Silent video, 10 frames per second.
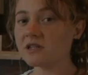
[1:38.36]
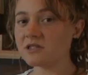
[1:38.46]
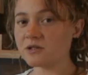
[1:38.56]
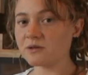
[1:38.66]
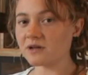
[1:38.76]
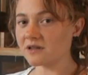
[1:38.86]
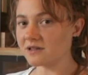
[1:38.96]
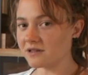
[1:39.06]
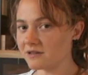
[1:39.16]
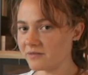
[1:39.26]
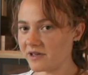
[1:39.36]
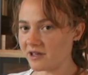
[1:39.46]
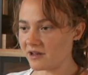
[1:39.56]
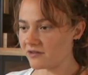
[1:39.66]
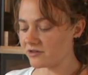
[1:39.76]
going to do a little
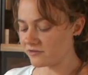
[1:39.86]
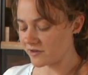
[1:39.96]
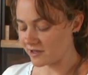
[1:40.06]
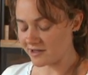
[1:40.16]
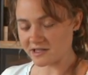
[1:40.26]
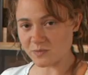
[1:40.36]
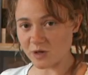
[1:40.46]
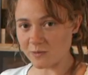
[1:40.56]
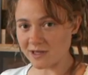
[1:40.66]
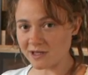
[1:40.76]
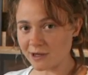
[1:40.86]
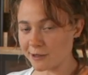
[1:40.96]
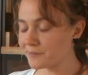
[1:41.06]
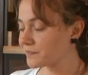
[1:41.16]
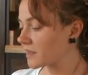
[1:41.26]
bit of a fun experiment
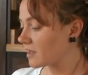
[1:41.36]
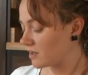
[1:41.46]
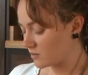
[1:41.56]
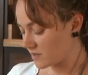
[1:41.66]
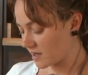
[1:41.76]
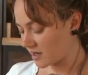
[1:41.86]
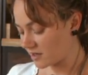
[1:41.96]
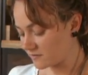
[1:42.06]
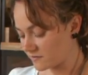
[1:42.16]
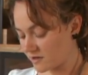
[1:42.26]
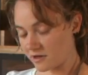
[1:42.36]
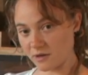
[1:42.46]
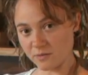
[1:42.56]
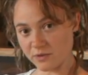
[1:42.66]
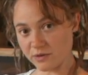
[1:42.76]
here. We have a